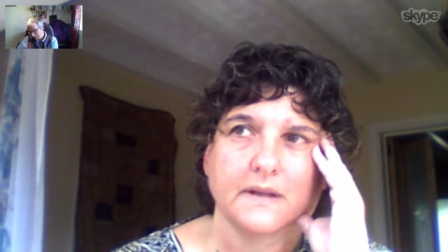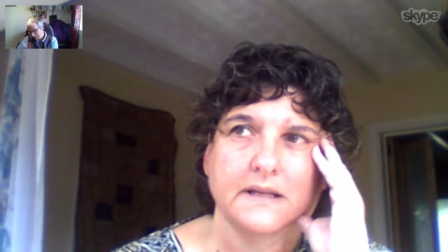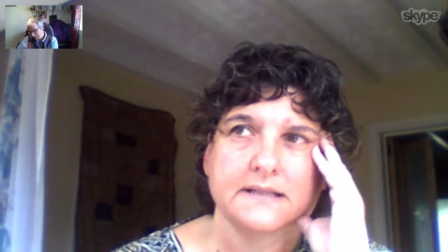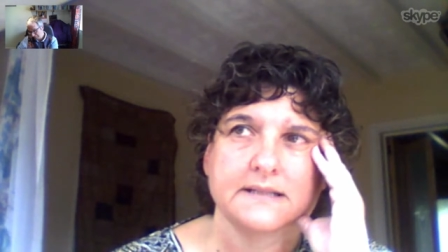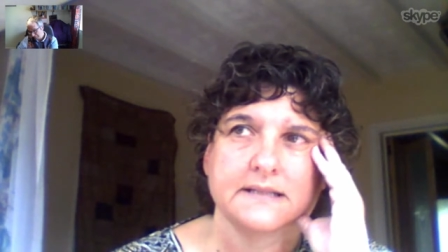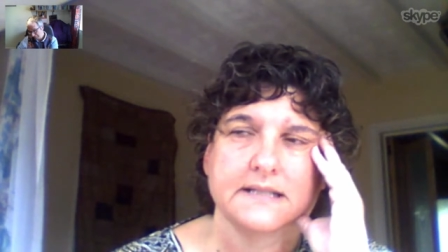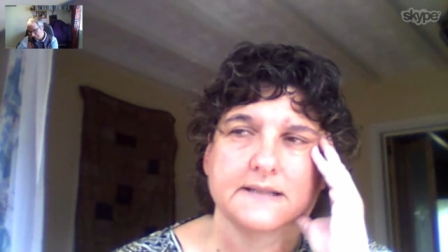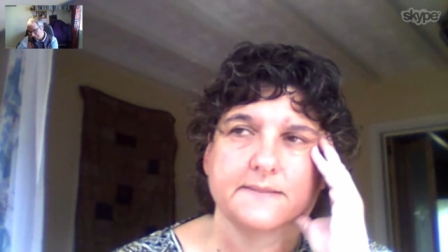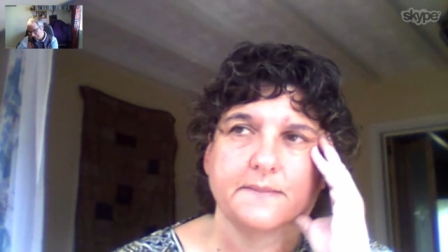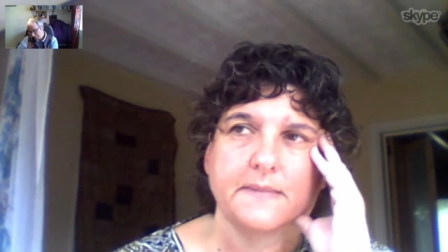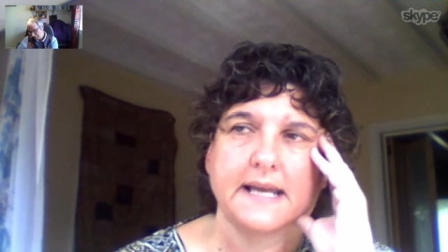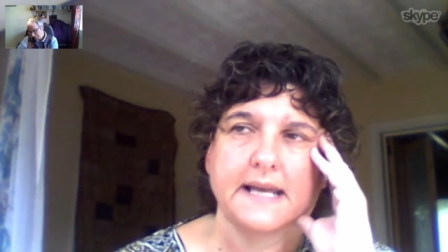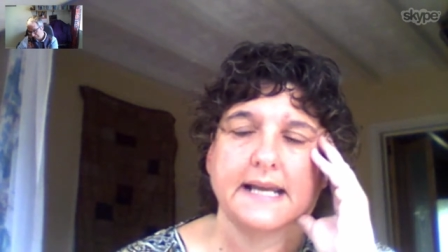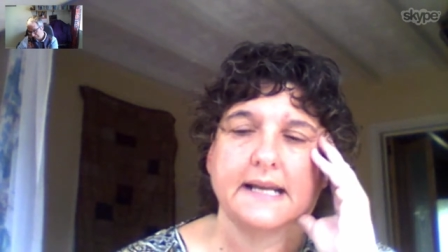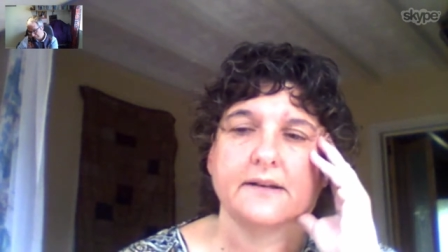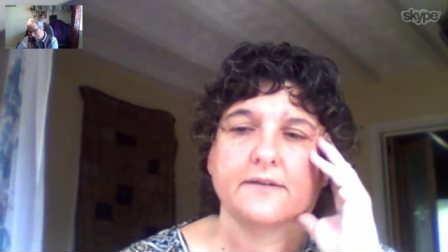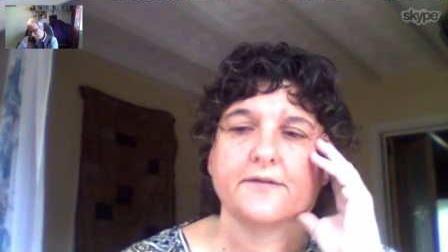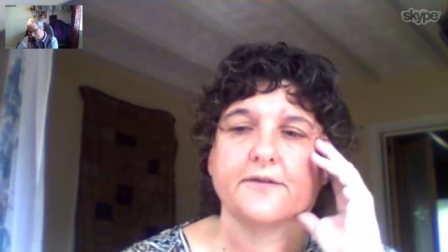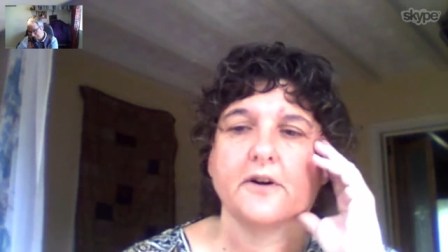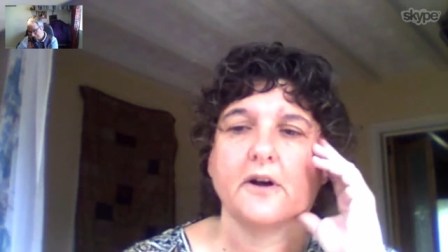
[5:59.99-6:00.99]
it is
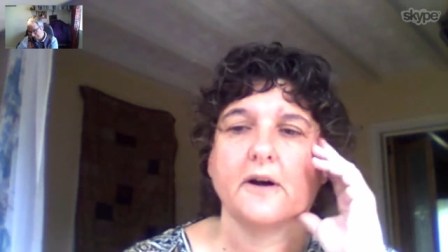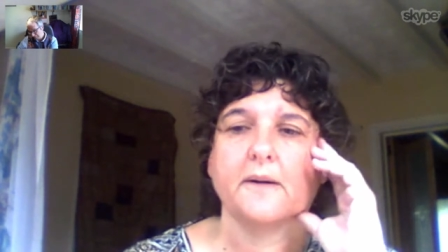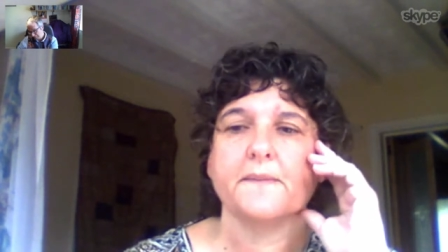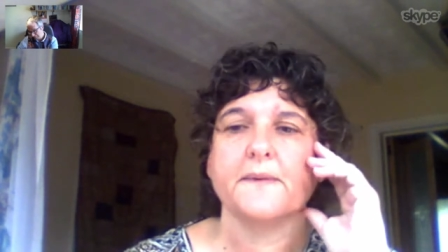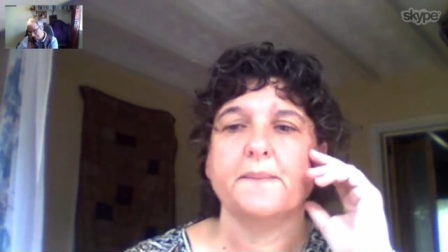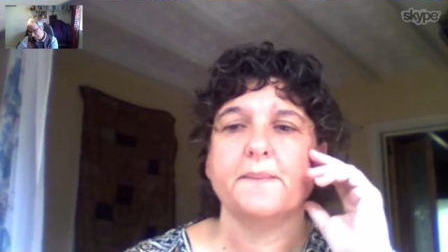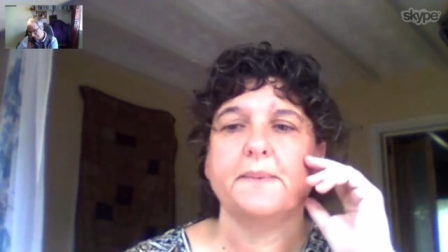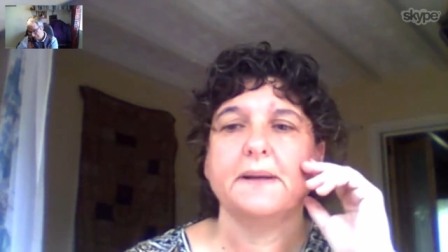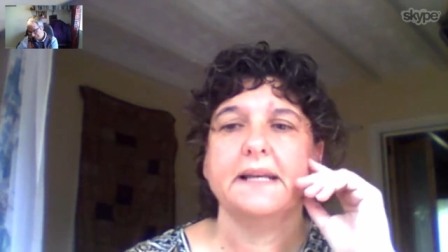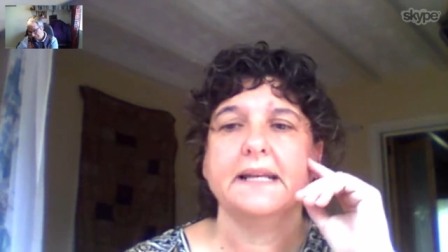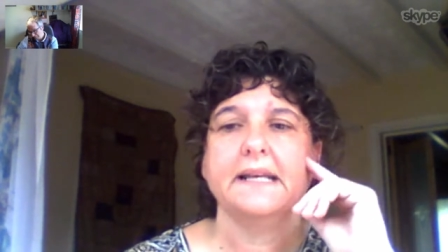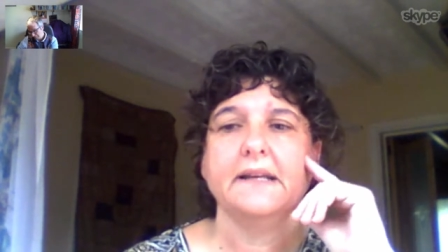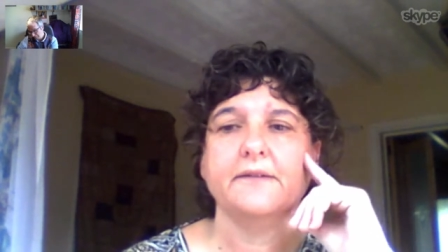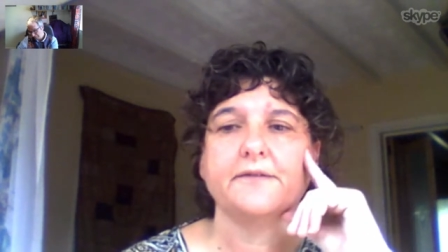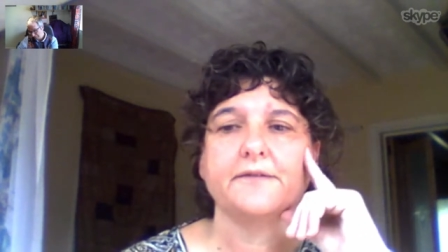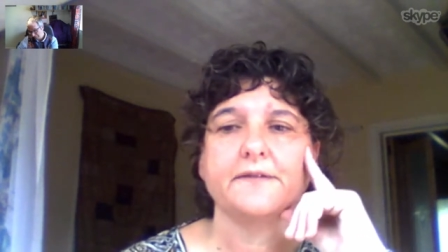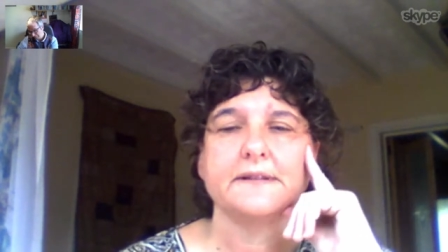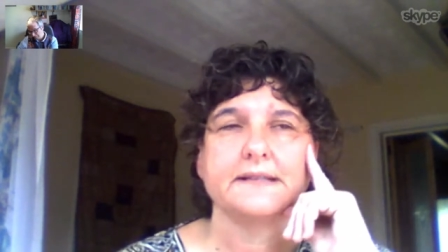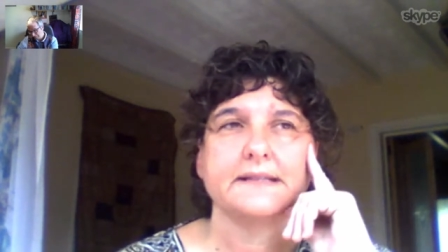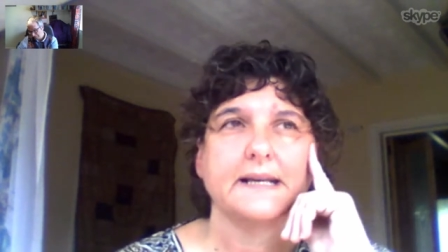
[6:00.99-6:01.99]
made from the
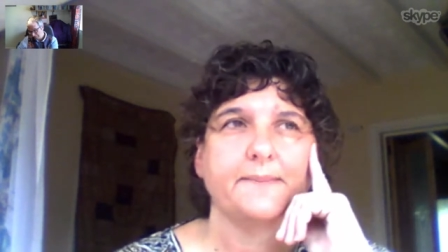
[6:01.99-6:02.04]
belief in